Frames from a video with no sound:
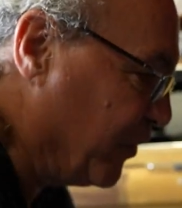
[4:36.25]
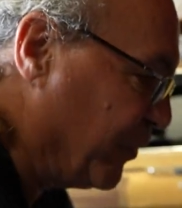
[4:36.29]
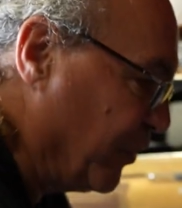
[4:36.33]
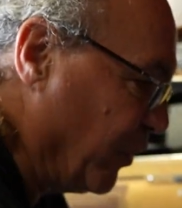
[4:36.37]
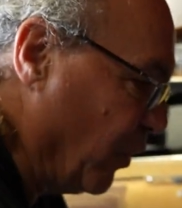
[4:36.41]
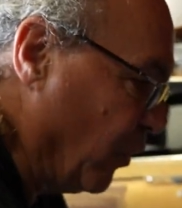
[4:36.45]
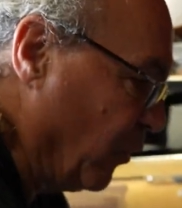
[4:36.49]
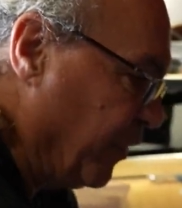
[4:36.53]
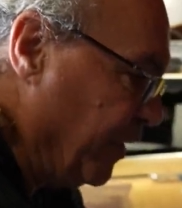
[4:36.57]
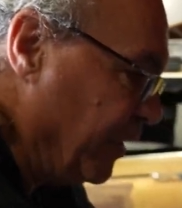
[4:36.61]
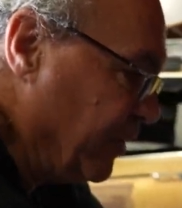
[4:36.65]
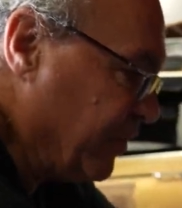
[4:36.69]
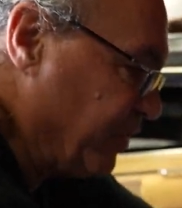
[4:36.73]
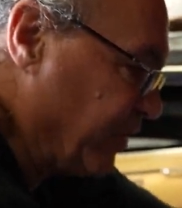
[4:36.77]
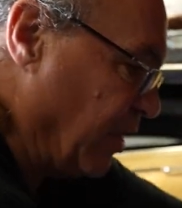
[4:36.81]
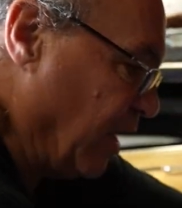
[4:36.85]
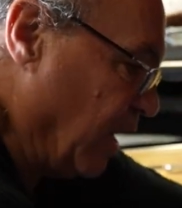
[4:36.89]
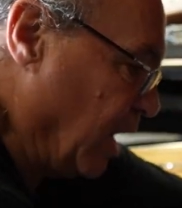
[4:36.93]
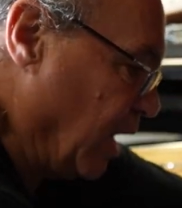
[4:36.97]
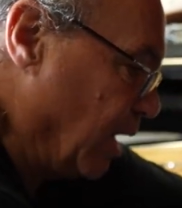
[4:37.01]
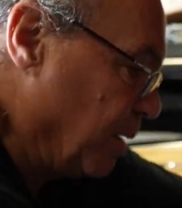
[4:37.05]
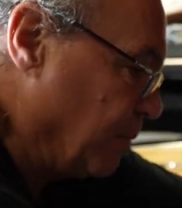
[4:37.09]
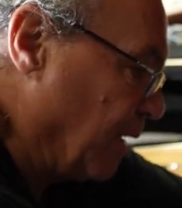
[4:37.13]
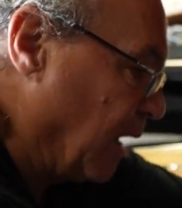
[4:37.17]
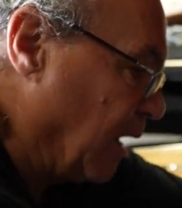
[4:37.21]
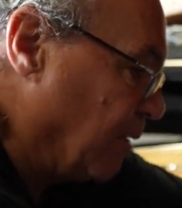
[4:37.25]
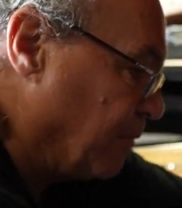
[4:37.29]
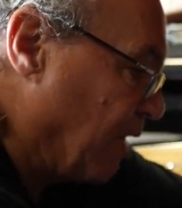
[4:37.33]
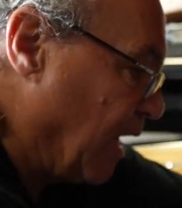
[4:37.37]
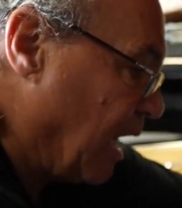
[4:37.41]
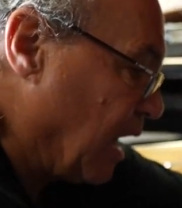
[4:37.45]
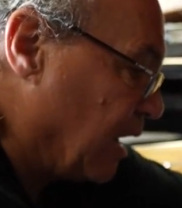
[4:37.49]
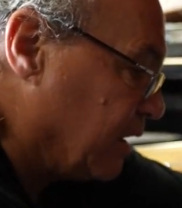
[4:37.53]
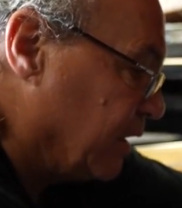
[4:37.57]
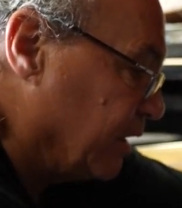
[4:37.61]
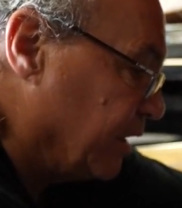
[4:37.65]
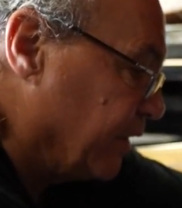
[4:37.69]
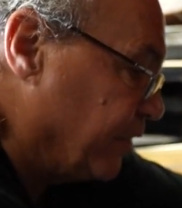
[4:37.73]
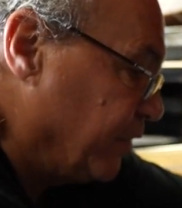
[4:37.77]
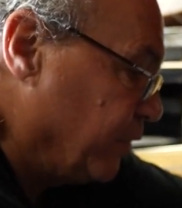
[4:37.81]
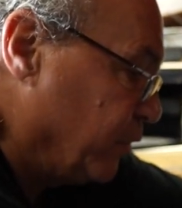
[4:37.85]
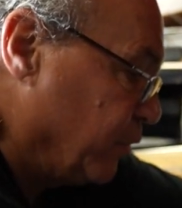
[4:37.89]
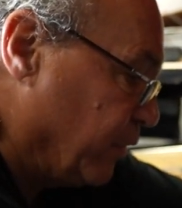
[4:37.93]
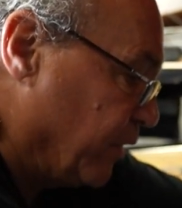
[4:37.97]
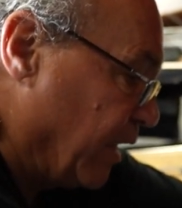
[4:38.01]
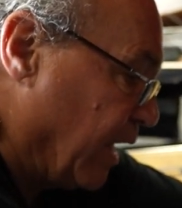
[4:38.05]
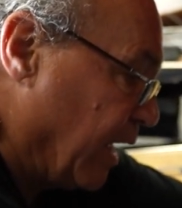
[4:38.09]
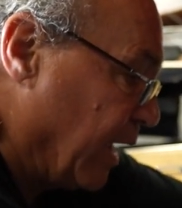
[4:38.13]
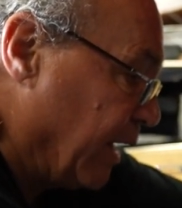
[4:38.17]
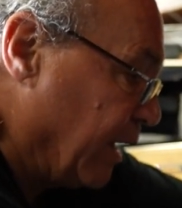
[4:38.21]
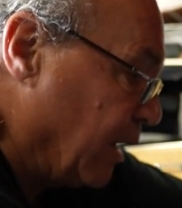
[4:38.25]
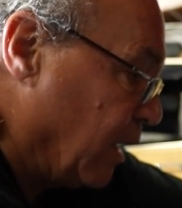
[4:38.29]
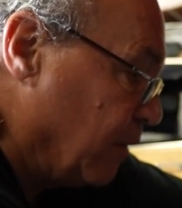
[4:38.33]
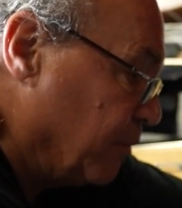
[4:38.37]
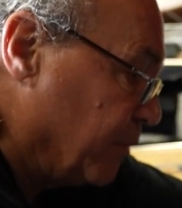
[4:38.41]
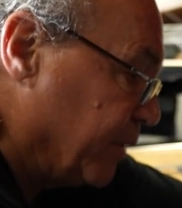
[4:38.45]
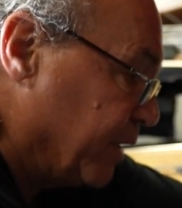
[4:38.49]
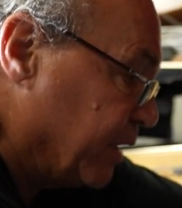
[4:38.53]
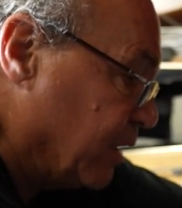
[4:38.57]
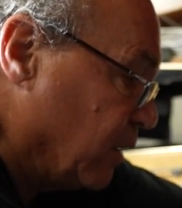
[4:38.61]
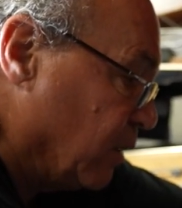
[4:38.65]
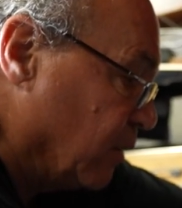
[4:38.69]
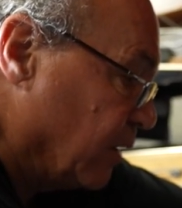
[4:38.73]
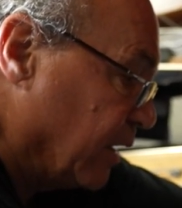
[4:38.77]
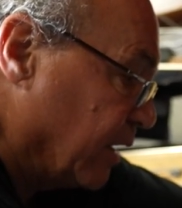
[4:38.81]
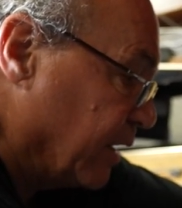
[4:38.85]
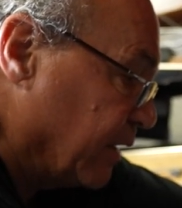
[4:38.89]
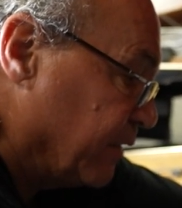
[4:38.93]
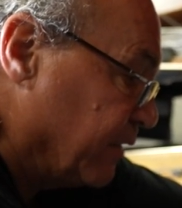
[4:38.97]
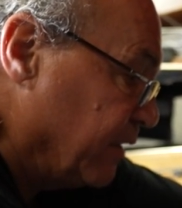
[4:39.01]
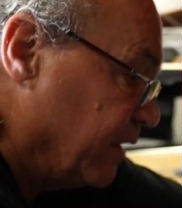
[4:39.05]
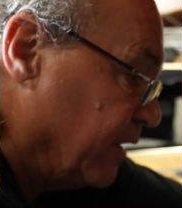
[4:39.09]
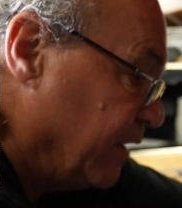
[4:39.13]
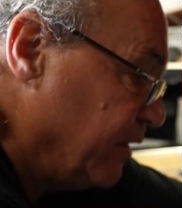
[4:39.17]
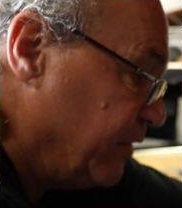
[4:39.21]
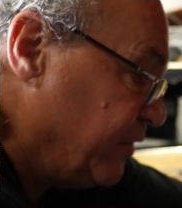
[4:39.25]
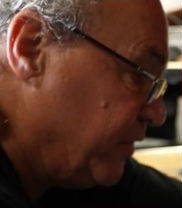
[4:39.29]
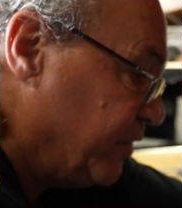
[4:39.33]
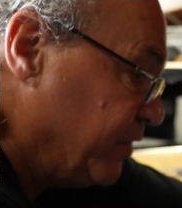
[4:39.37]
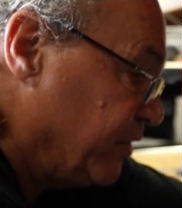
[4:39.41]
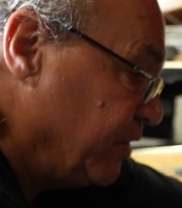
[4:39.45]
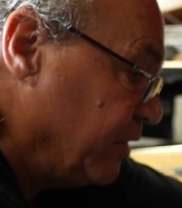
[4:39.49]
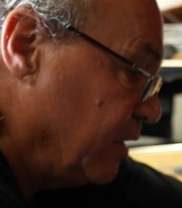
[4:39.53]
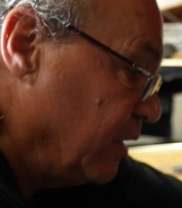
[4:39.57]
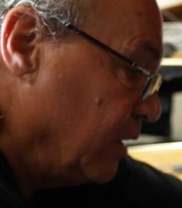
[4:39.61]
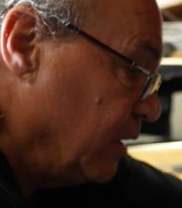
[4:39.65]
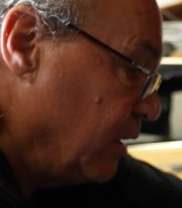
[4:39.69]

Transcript: So this time, I'm not going to do that. I'm going to go like this.